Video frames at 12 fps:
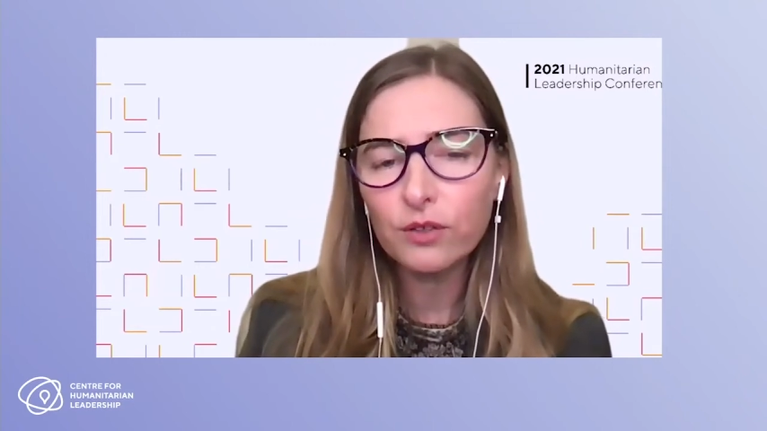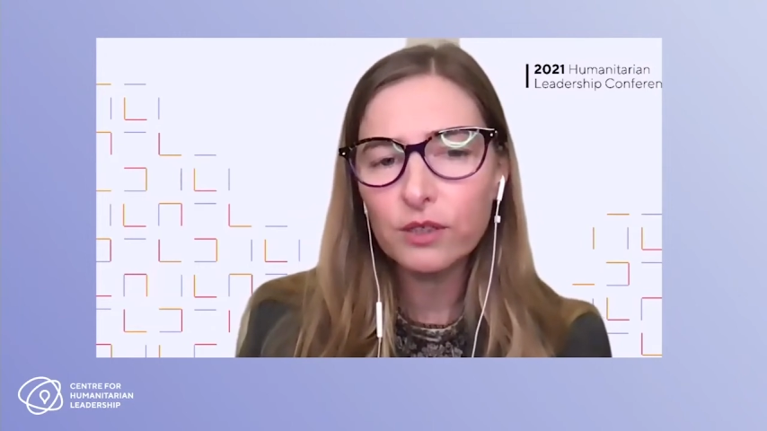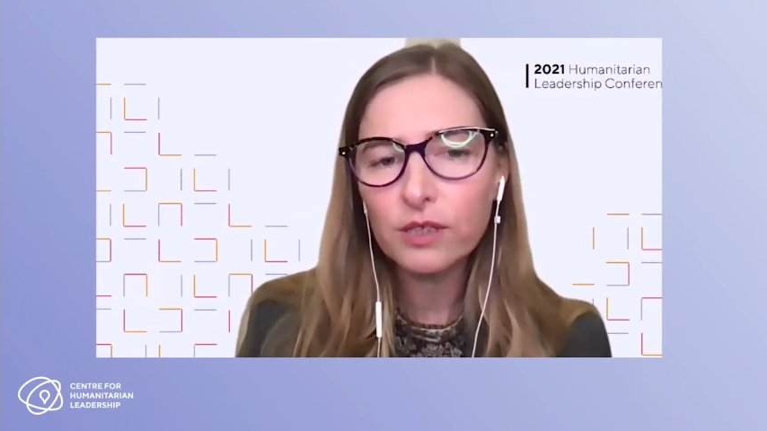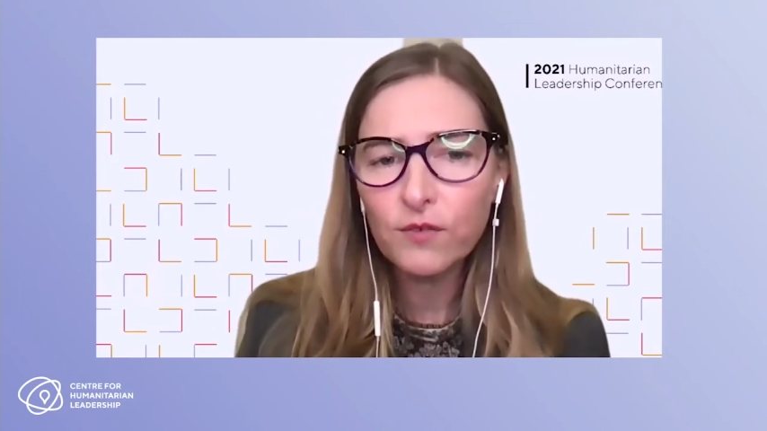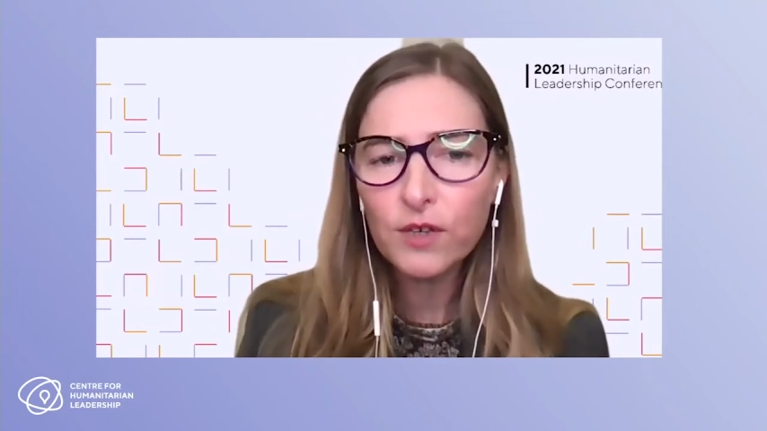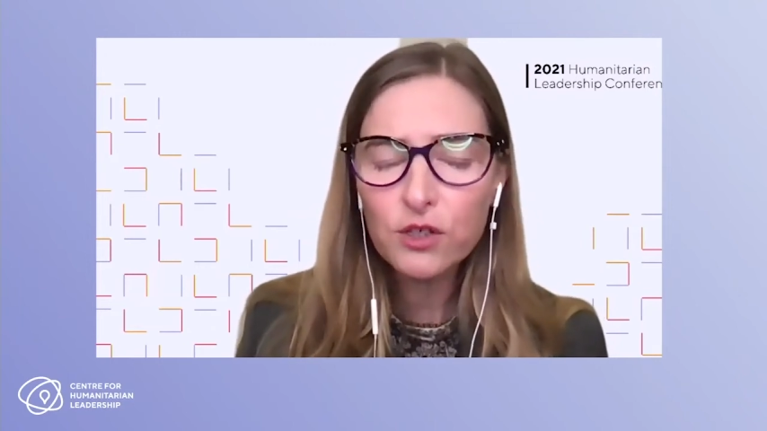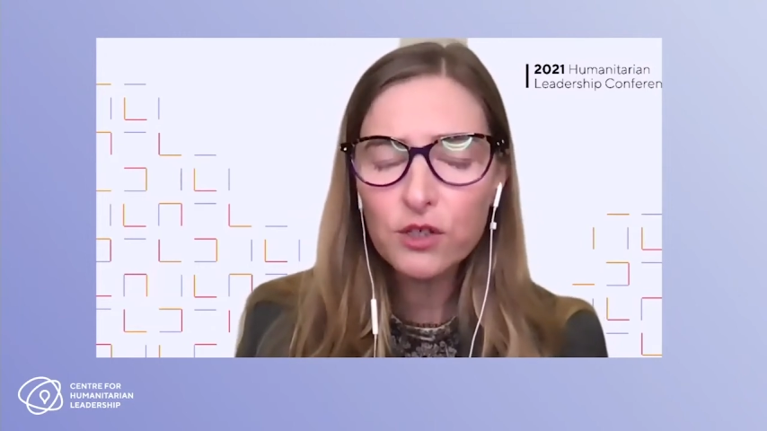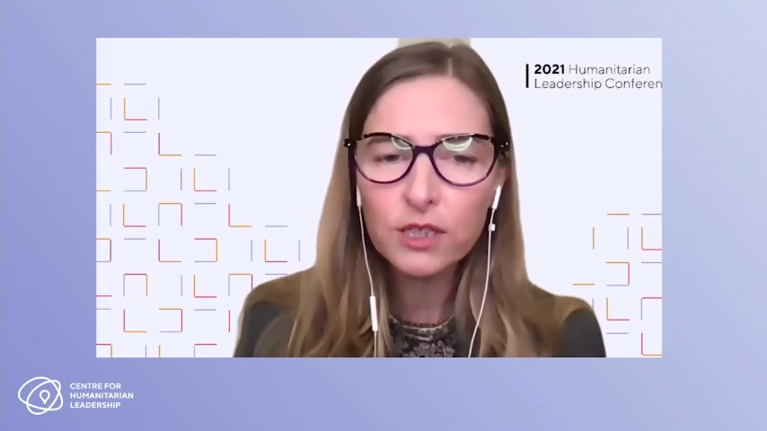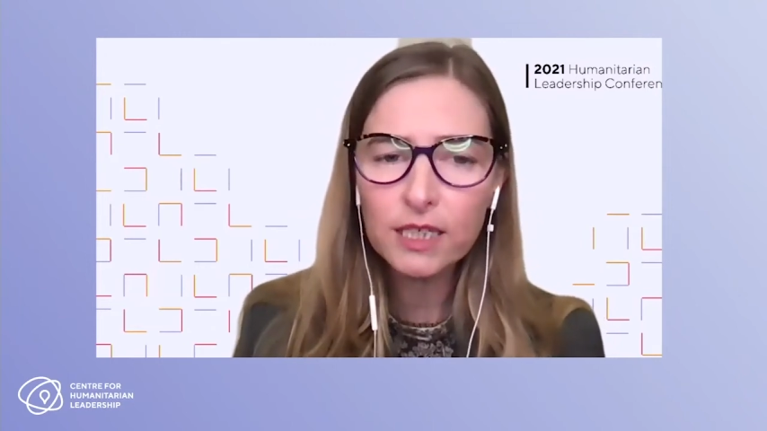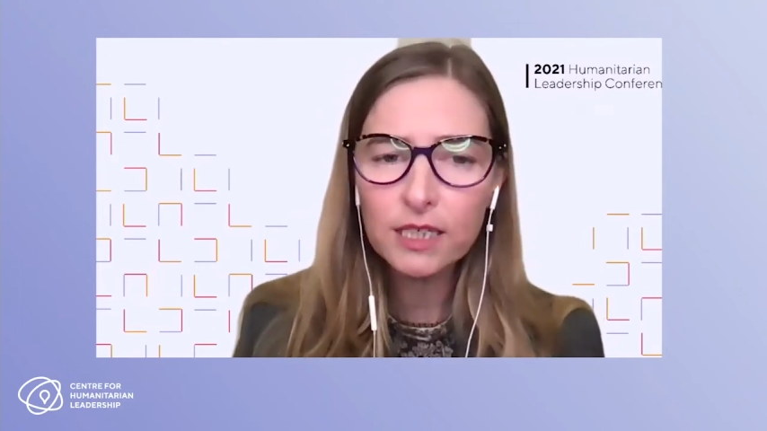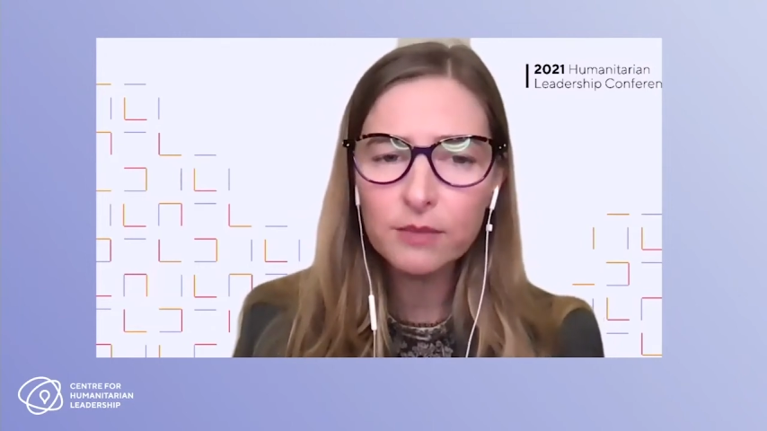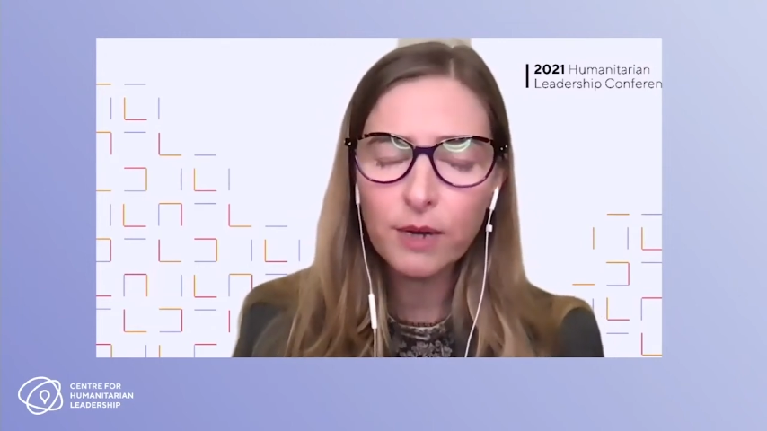
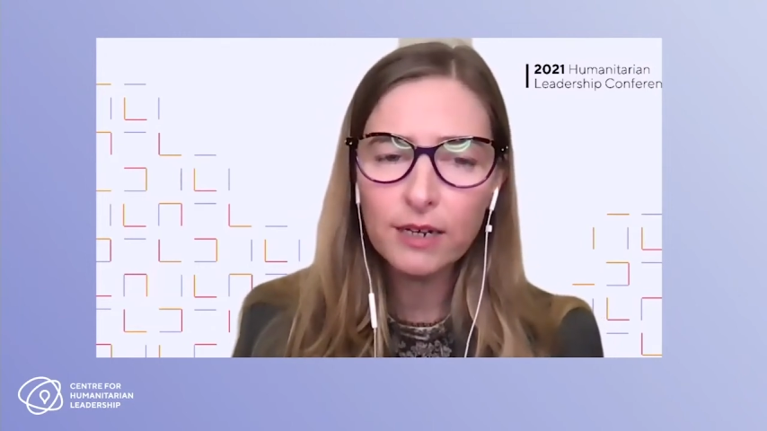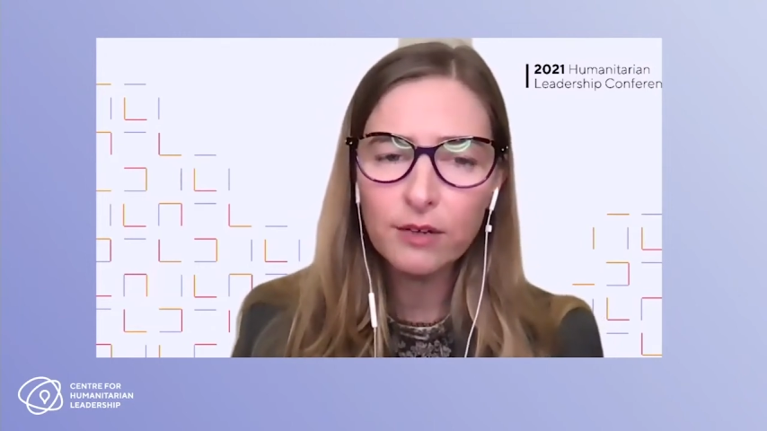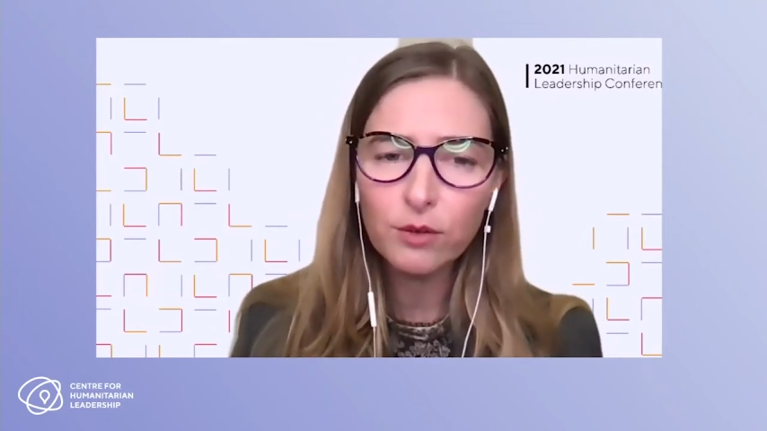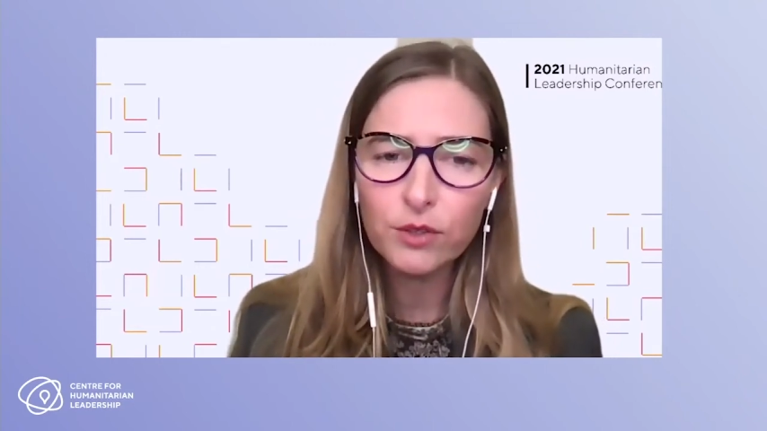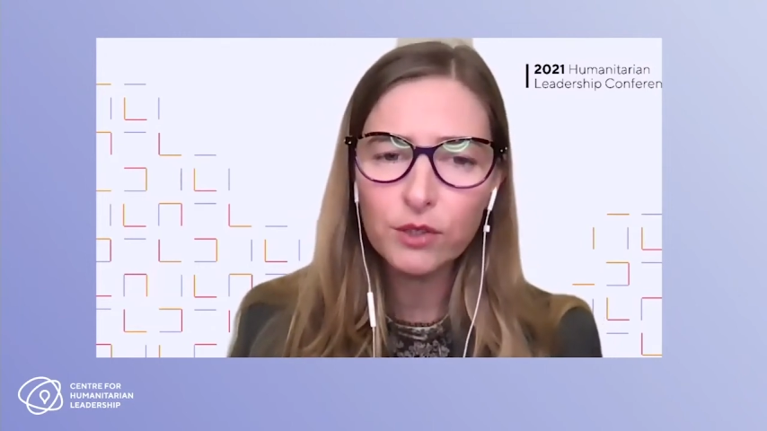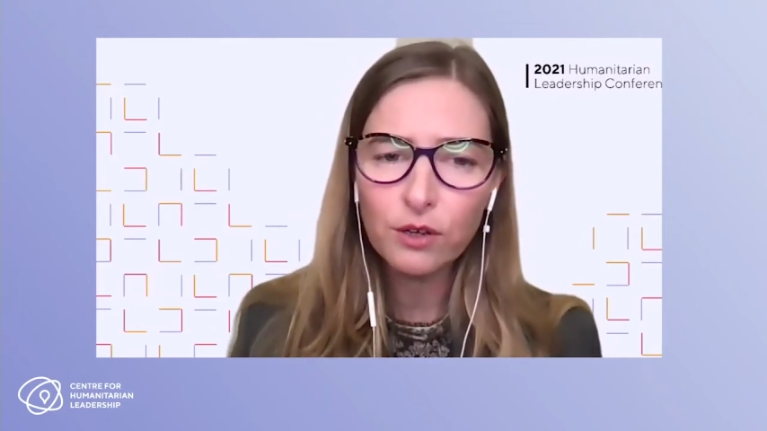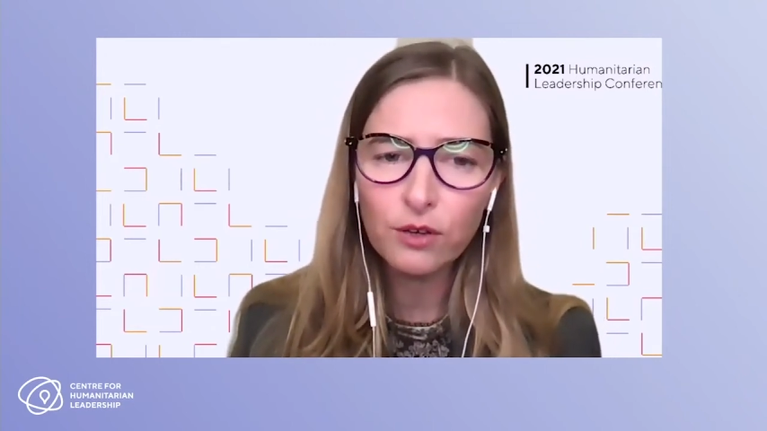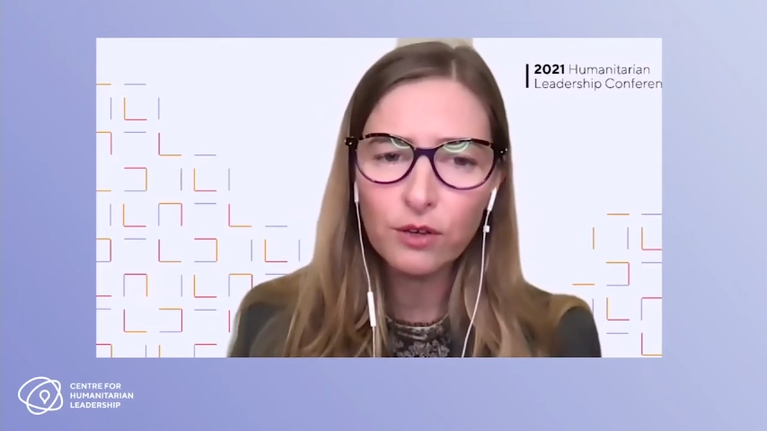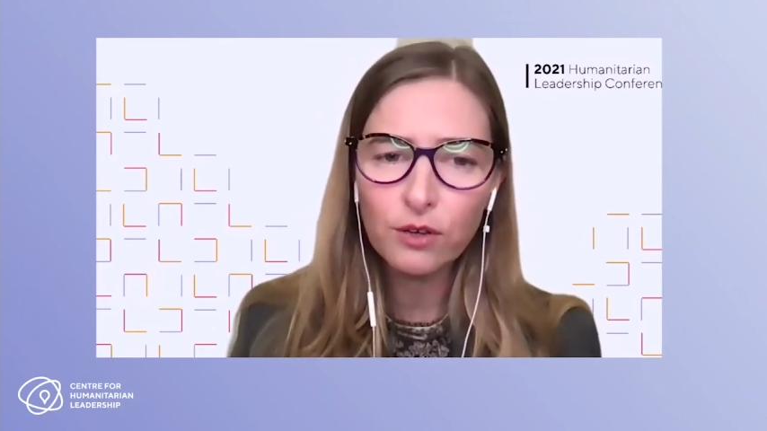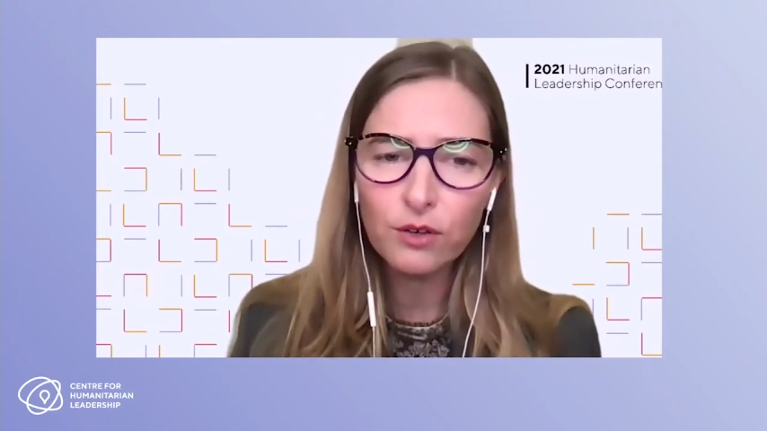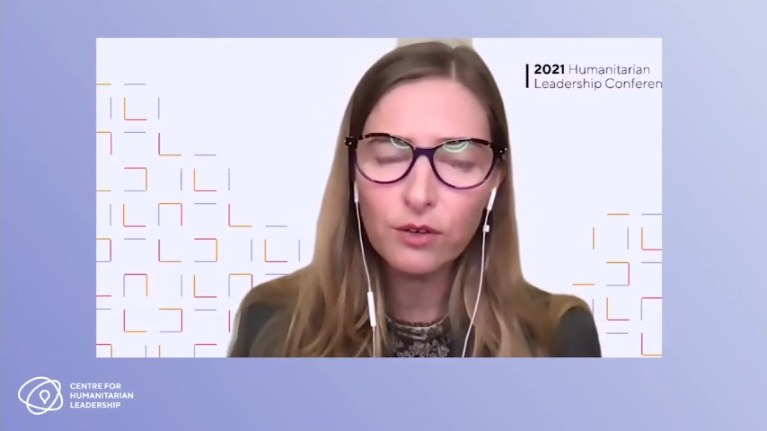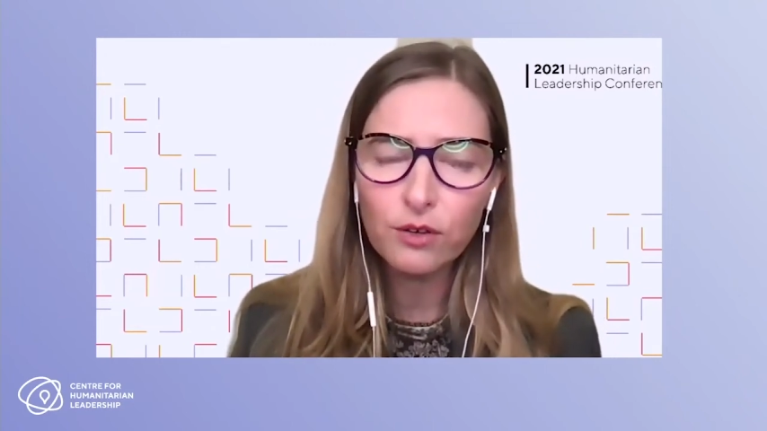efficiencies might
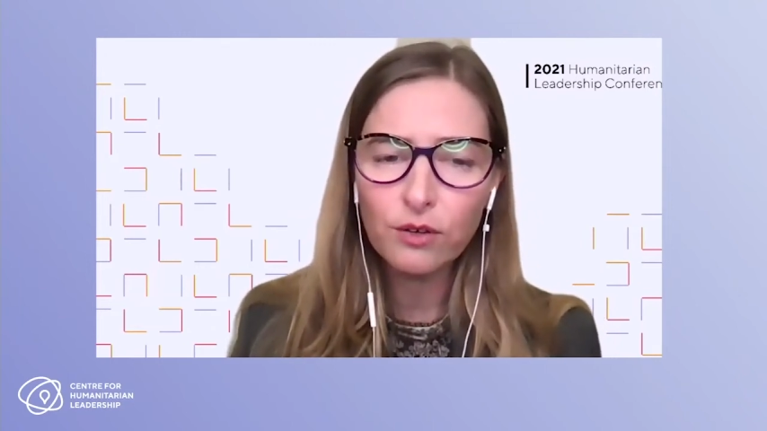also